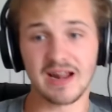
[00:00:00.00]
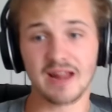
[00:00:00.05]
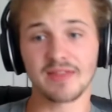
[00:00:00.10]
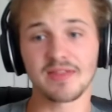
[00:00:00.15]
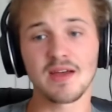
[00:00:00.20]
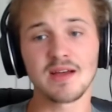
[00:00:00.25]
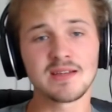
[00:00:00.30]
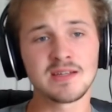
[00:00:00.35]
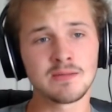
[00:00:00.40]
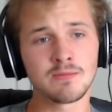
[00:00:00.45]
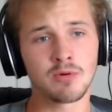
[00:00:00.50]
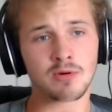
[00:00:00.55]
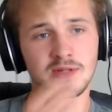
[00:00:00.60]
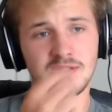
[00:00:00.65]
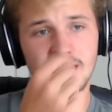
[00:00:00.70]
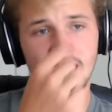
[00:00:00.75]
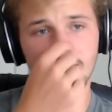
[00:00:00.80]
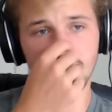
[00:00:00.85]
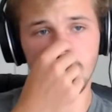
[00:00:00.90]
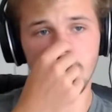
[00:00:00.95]
I had 13
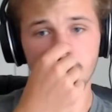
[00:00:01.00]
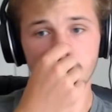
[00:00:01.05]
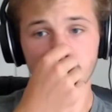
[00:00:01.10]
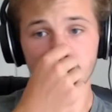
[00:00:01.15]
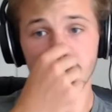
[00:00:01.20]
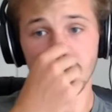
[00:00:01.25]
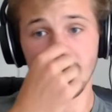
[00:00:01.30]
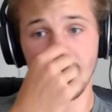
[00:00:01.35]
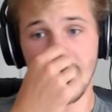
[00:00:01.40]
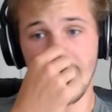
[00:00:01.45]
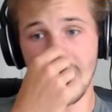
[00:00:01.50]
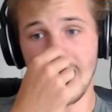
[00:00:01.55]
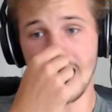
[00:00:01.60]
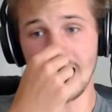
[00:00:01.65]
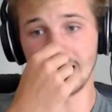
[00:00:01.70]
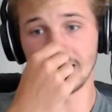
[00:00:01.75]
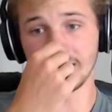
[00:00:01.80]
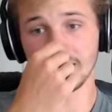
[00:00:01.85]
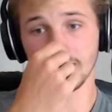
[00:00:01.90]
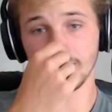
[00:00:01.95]
points left.
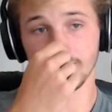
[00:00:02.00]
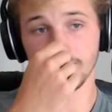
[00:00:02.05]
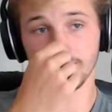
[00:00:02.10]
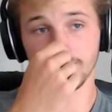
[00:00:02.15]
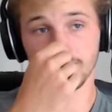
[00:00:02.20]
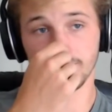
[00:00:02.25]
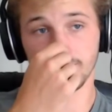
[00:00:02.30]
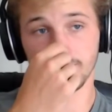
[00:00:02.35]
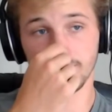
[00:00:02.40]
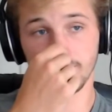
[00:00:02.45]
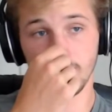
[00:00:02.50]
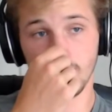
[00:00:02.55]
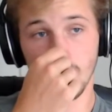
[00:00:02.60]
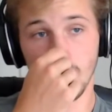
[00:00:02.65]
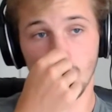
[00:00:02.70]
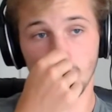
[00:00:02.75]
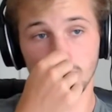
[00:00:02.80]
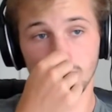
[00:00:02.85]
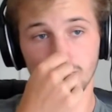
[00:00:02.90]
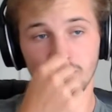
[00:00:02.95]
And I
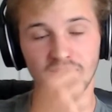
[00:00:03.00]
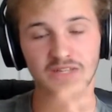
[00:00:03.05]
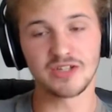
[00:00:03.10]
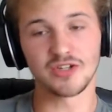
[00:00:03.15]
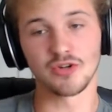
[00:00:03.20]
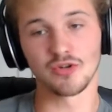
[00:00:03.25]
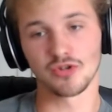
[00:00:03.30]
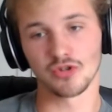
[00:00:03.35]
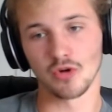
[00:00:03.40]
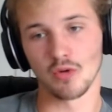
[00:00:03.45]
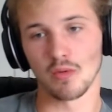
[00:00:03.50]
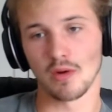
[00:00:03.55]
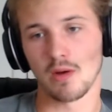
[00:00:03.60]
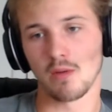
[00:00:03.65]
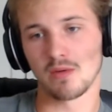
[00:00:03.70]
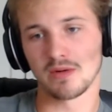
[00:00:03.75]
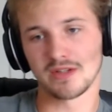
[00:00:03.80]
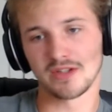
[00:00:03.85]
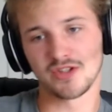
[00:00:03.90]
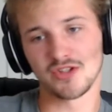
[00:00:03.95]
wasn't really too sure what I
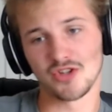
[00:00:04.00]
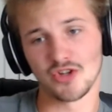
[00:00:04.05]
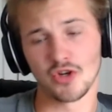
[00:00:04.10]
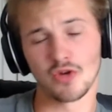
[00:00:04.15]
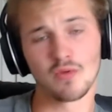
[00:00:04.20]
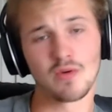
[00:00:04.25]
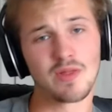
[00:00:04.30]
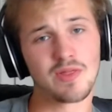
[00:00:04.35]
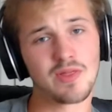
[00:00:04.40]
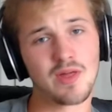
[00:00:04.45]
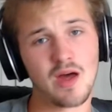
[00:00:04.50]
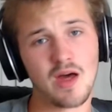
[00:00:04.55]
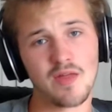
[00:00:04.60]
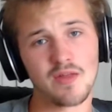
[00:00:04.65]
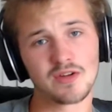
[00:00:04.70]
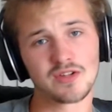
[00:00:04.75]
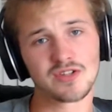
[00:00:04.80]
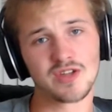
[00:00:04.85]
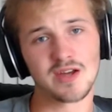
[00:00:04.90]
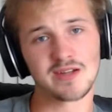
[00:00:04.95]
wanted to do with
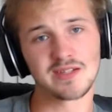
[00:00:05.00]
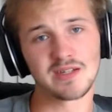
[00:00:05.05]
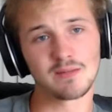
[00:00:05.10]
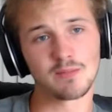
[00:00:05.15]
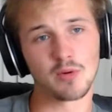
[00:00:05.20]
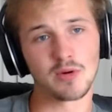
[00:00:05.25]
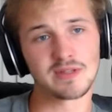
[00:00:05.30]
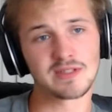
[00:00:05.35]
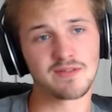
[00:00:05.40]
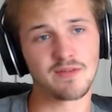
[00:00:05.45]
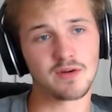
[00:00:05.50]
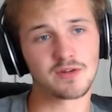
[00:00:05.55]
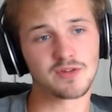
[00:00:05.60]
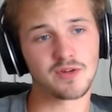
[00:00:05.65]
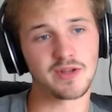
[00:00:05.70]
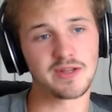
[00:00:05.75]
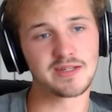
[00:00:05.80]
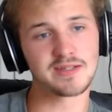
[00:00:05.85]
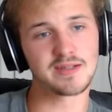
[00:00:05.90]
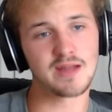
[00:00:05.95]
those 13 points, if I was
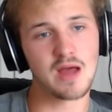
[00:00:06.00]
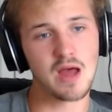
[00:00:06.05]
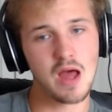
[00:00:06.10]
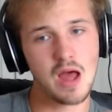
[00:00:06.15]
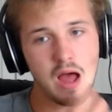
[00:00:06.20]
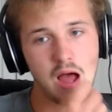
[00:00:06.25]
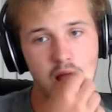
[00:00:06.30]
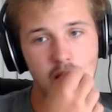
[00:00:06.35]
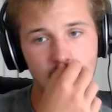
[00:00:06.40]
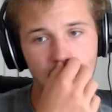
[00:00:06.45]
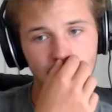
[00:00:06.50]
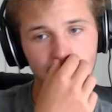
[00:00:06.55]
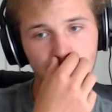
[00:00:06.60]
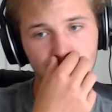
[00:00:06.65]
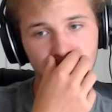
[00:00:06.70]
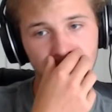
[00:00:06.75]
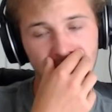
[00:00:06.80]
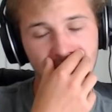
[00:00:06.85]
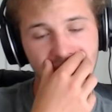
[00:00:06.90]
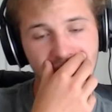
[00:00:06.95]
honest.
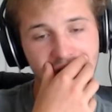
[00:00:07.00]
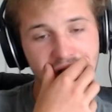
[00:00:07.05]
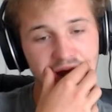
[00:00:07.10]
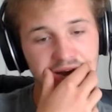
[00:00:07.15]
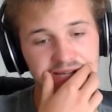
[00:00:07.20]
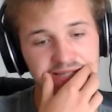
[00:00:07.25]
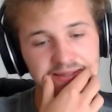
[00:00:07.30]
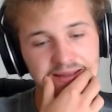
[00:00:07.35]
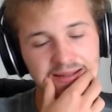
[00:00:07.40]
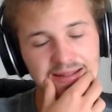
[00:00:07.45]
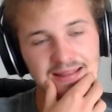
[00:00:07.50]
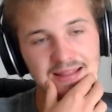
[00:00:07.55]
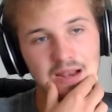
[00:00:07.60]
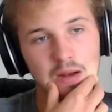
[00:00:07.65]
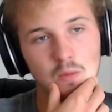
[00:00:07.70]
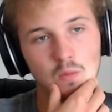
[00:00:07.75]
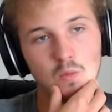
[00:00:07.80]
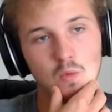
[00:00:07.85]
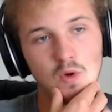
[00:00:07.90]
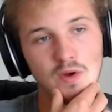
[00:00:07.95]
I decided that
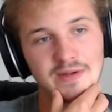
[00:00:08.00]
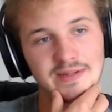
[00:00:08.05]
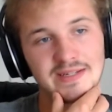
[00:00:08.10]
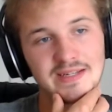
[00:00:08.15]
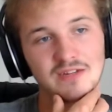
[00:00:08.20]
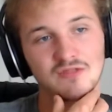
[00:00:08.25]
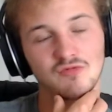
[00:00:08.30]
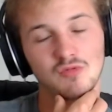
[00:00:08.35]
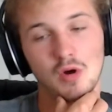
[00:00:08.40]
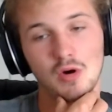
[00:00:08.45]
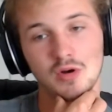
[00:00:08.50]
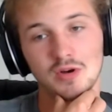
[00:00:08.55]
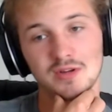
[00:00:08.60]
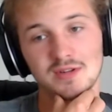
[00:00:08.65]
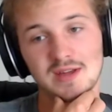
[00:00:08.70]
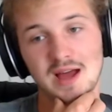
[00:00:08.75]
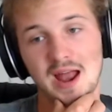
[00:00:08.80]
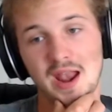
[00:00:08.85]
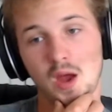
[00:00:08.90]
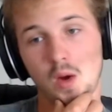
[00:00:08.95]
I wanted
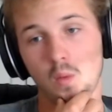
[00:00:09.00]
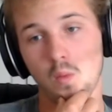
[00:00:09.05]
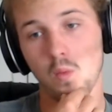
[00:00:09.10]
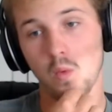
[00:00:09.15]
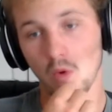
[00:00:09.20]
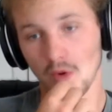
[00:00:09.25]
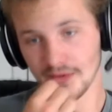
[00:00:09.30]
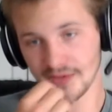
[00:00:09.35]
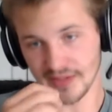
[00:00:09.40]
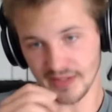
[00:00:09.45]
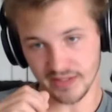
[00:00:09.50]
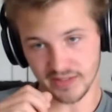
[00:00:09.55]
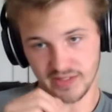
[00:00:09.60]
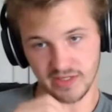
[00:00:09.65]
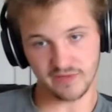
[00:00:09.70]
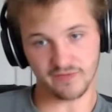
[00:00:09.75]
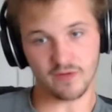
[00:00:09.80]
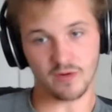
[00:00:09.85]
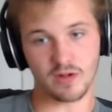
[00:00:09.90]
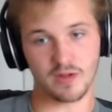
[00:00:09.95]
rockers and I wanted a
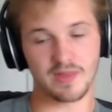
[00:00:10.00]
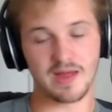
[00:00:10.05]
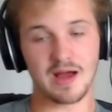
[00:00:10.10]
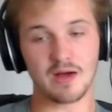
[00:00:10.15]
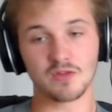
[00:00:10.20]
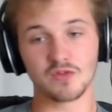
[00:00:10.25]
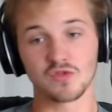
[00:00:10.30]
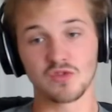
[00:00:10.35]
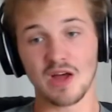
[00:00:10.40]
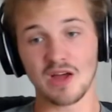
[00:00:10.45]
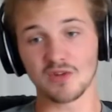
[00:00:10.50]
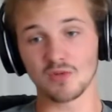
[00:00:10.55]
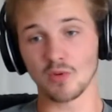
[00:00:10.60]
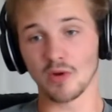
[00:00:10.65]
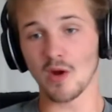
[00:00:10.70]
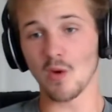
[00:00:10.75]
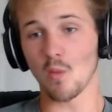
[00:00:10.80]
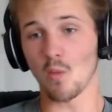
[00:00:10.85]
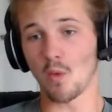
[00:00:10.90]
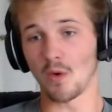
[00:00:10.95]
defogger. That's
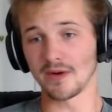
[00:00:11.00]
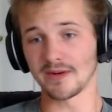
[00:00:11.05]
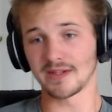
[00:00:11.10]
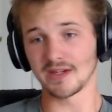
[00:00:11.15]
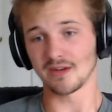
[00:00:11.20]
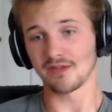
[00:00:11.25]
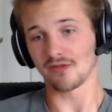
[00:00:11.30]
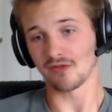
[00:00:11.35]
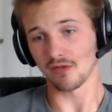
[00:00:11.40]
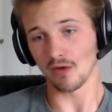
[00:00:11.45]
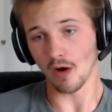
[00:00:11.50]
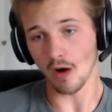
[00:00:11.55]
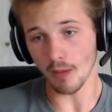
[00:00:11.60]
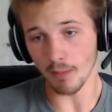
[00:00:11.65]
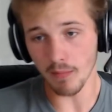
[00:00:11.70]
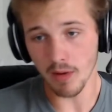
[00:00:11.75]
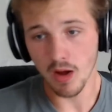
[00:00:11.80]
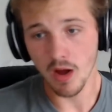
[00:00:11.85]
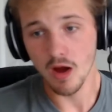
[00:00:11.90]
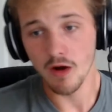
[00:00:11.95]
what I wanted
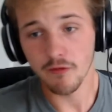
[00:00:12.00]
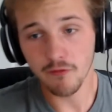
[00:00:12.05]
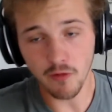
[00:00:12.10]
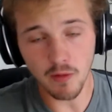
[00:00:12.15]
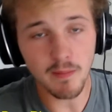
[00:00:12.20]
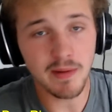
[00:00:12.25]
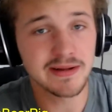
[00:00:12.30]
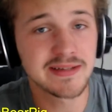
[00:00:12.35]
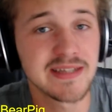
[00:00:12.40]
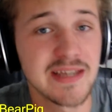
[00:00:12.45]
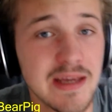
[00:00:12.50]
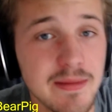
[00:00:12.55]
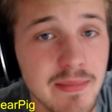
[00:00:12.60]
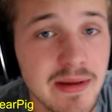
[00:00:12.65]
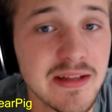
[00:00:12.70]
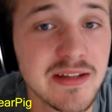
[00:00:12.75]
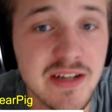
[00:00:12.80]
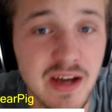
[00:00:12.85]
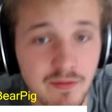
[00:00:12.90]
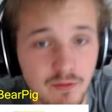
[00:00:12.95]
from my team
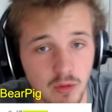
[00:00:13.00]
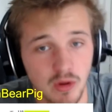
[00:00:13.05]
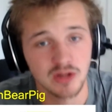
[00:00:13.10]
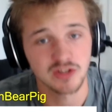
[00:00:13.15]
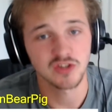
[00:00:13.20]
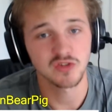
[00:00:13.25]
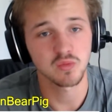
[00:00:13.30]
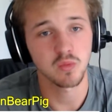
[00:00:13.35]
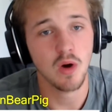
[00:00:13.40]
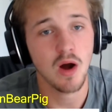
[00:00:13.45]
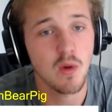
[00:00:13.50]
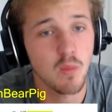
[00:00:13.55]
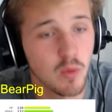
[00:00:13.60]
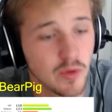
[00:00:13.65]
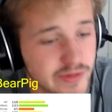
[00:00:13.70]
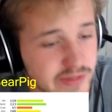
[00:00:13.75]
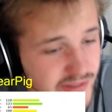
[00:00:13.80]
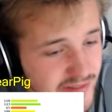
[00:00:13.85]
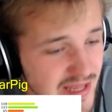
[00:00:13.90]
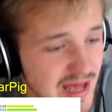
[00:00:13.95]
in general. I
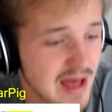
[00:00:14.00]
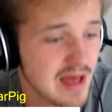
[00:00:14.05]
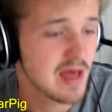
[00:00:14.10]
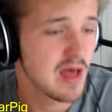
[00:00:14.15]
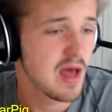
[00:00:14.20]
wanted that.